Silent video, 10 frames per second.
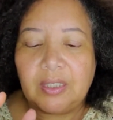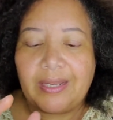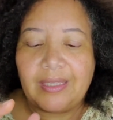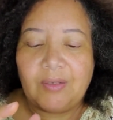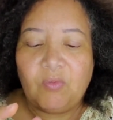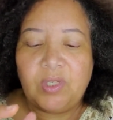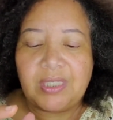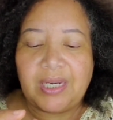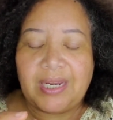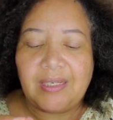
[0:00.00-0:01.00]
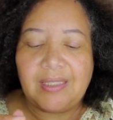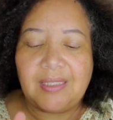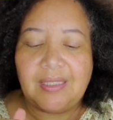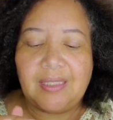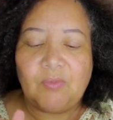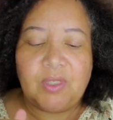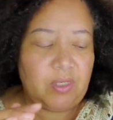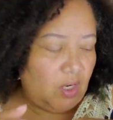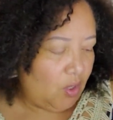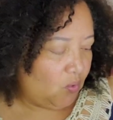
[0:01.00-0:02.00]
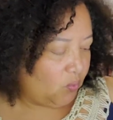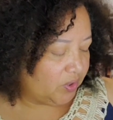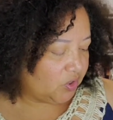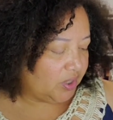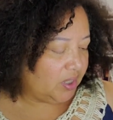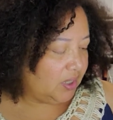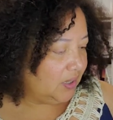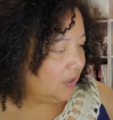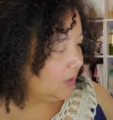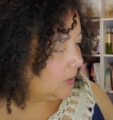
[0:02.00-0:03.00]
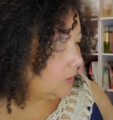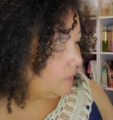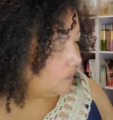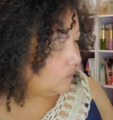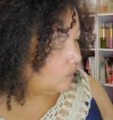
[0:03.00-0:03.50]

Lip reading: Now, the ones I got is this one, which is